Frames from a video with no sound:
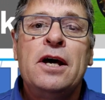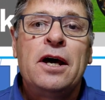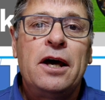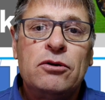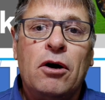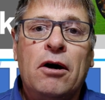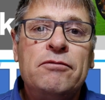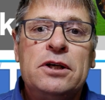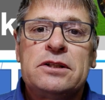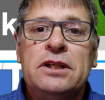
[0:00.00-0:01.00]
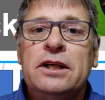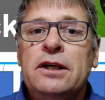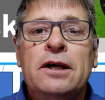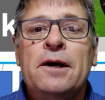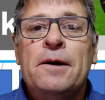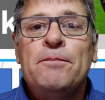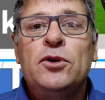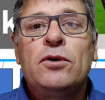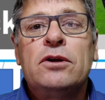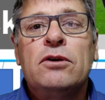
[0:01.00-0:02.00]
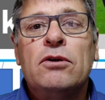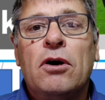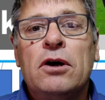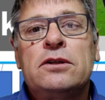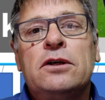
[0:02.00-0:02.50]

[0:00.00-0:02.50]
And obviously, you cannot